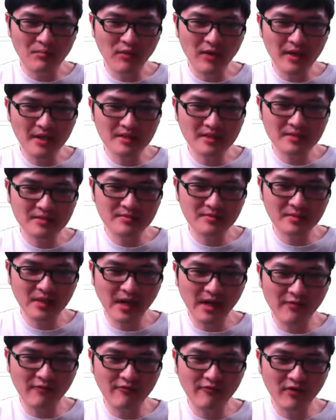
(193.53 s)
Okay,
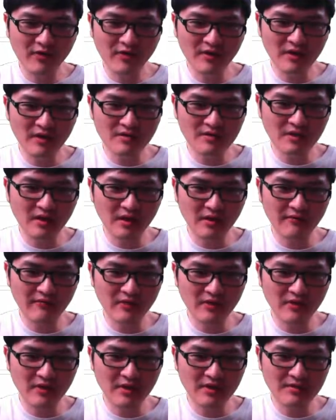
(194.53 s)
please confirm your
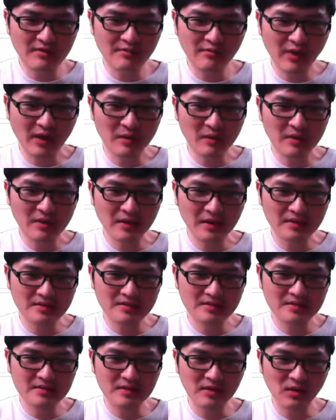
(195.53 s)
delivery.
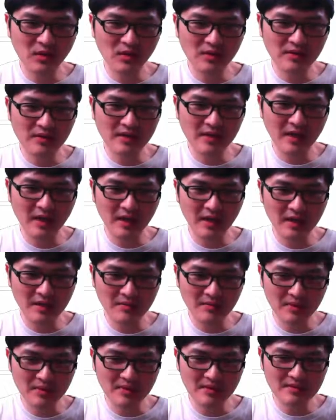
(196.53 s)
Probably that's
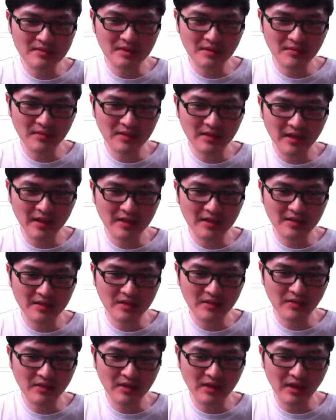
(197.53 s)
okay, but there's
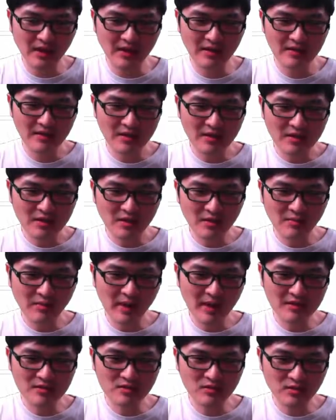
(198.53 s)
something like your
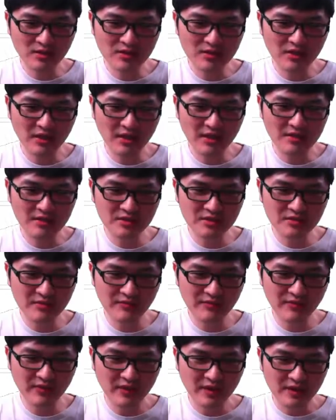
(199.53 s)
password
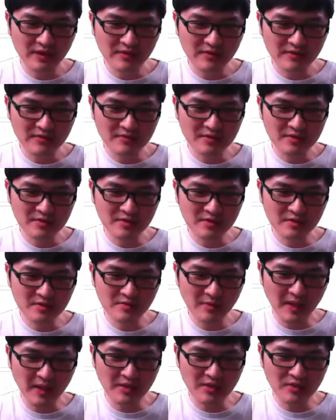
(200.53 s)
change, the
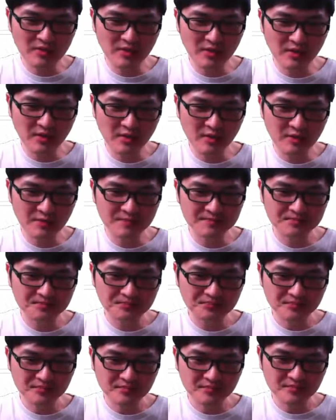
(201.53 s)

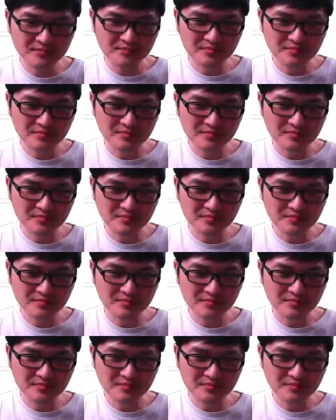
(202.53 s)
spatial.